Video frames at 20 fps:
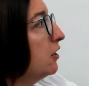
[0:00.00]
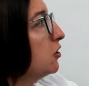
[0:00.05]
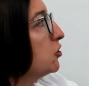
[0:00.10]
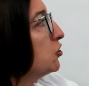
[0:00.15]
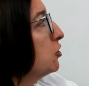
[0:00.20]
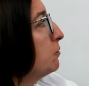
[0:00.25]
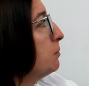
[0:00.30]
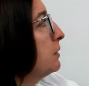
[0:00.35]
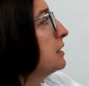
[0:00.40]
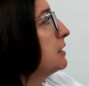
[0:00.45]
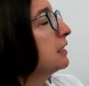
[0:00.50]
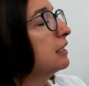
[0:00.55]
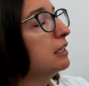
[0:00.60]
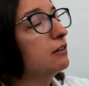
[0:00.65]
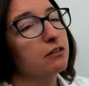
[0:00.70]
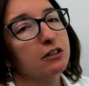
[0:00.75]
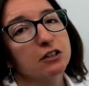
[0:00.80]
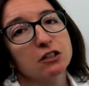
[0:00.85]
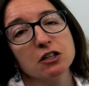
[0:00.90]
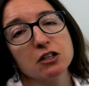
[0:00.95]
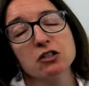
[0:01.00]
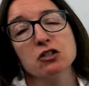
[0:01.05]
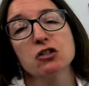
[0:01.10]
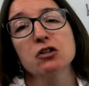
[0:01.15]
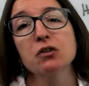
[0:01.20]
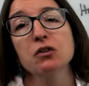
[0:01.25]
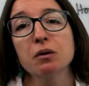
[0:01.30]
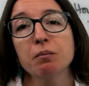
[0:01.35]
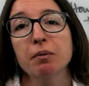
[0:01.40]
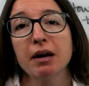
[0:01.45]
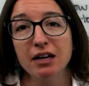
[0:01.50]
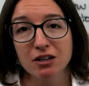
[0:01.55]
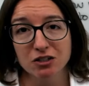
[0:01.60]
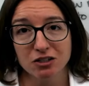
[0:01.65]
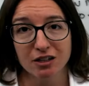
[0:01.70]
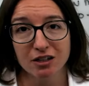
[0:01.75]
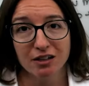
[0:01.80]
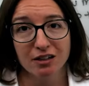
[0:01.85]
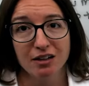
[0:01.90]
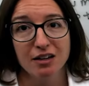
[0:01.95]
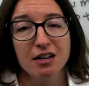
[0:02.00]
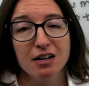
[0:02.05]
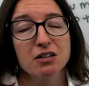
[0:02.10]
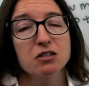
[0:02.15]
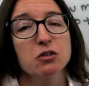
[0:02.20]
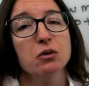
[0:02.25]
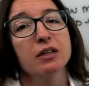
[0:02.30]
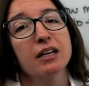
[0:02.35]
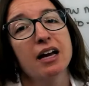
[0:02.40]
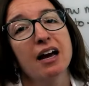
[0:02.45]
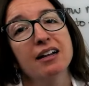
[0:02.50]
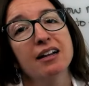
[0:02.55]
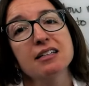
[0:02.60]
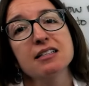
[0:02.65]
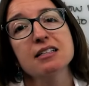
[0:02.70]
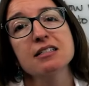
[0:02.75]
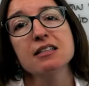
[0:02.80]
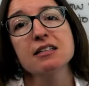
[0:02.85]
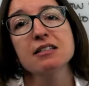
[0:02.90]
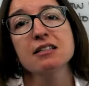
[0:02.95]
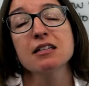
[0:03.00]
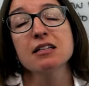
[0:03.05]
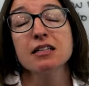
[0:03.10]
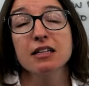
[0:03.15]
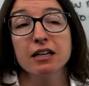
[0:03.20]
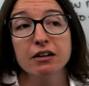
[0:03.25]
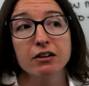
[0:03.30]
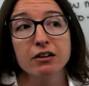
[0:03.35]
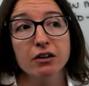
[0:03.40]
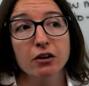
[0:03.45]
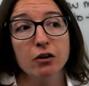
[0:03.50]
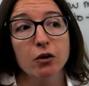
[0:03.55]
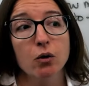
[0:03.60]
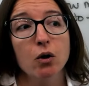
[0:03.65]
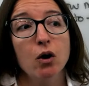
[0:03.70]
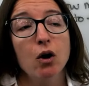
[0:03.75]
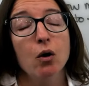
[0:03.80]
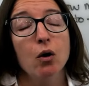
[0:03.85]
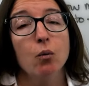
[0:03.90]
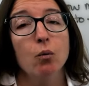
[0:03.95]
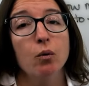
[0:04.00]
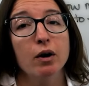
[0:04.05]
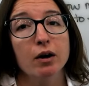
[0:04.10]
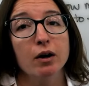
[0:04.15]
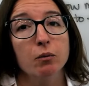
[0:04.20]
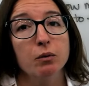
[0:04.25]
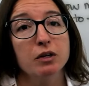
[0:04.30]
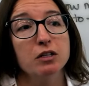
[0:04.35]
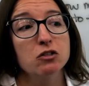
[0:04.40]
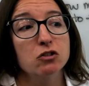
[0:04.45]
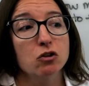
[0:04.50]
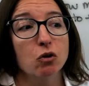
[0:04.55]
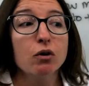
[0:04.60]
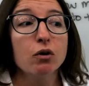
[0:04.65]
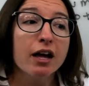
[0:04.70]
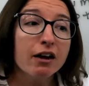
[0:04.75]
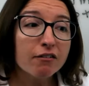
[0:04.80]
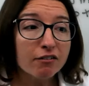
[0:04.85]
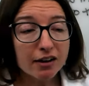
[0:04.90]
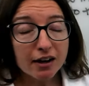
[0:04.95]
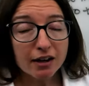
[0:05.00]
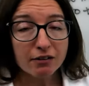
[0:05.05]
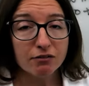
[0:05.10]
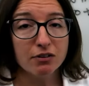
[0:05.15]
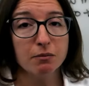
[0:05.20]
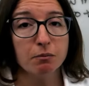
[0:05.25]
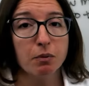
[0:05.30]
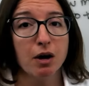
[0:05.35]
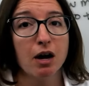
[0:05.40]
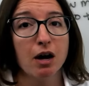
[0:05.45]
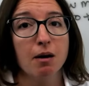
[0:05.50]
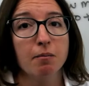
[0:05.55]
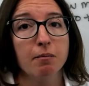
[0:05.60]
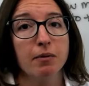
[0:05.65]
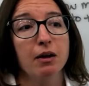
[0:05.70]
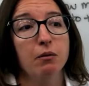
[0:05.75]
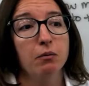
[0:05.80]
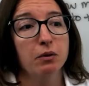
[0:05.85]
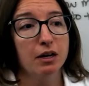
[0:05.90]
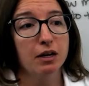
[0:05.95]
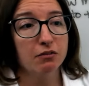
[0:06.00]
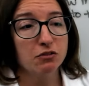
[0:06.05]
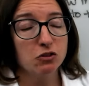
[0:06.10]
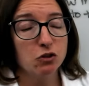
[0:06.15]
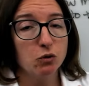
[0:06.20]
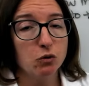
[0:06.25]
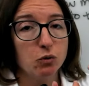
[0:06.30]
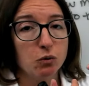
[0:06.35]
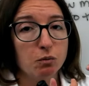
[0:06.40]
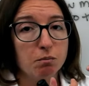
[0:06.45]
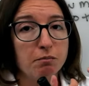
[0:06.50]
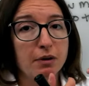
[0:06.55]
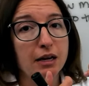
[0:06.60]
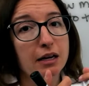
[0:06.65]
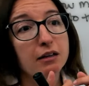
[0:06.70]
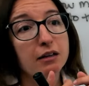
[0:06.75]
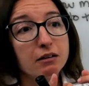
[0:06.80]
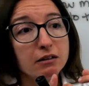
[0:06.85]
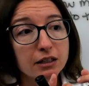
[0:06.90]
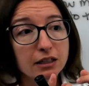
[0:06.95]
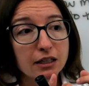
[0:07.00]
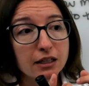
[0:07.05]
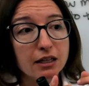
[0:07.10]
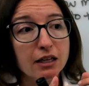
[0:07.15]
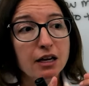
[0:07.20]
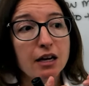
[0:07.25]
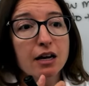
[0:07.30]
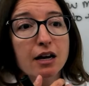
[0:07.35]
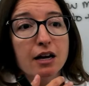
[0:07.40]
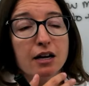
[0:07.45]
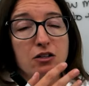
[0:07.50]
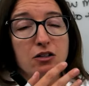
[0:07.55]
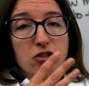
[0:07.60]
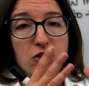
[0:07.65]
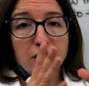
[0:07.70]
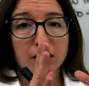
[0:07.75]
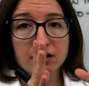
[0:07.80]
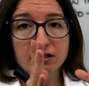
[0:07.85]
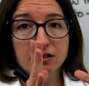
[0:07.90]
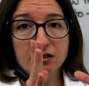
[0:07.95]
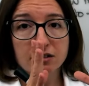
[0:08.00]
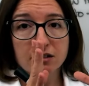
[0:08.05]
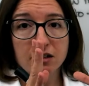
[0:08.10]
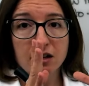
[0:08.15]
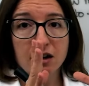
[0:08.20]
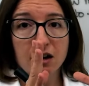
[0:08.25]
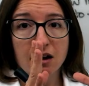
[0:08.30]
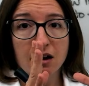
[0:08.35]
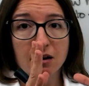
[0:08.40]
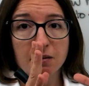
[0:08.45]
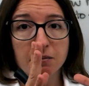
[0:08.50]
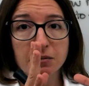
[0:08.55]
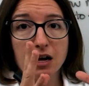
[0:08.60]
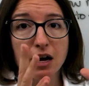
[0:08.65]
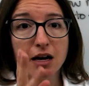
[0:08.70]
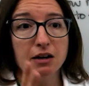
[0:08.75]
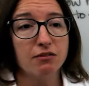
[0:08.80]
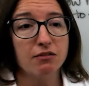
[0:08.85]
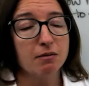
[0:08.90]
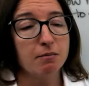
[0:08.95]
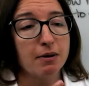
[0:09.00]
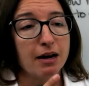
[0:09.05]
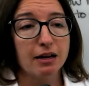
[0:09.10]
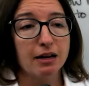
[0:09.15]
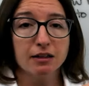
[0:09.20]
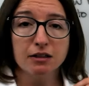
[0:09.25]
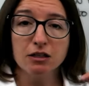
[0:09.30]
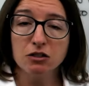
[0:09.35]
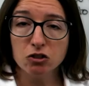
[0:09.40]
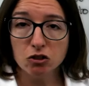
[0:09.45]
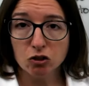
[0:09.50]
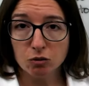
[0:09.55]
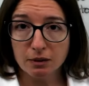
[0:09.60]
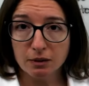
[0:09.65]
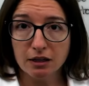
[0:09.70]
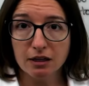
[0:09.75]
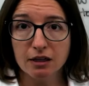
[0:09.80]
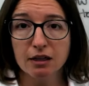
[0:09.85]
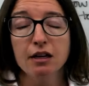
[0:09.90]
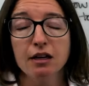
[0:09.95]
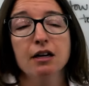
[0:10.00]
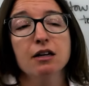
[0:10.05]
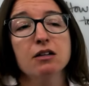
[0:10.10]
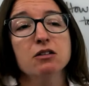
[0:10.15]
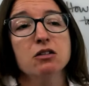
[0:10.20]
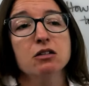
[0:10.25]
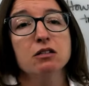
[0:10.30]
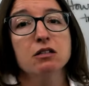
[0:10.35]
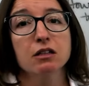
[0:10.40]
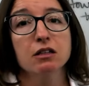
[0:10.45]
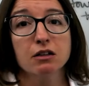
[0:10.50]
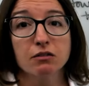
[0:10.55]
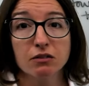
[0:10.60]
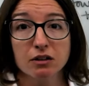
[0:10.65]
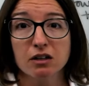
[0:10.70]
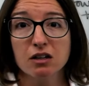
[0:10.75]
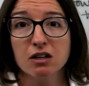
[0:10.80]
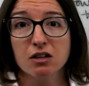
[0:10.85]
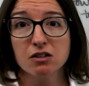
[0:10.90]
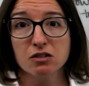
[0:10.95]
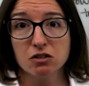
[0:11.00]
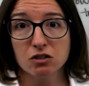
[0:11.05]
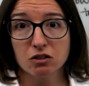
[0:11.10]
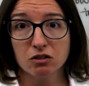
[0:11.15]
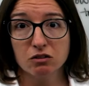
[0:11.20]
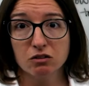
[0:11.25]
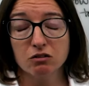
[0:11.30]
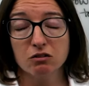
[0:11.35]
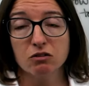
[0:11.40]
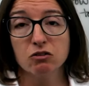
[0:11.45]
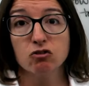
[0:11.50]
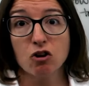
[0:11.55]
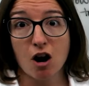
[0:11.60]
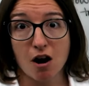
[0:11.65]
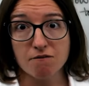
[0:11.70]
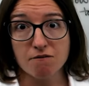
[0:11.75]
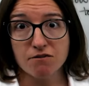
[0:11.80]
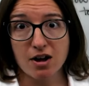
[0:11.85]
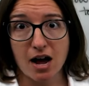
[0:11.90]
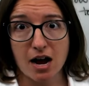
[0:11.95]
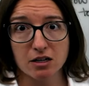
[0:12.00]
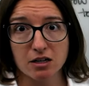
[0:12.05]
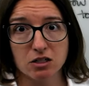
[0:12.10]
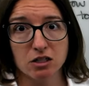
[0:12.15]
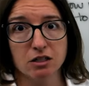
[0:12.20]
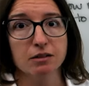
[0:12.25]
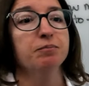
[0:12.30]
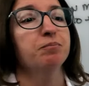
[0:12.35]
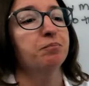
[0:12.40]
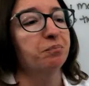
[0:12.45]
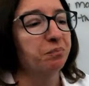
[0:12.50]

should be delivered to the patient. So again, this is a scenario where we don't have an I V pump and we have to manually adjust um, the I V bag and the tubing to deliver a certain drop factor.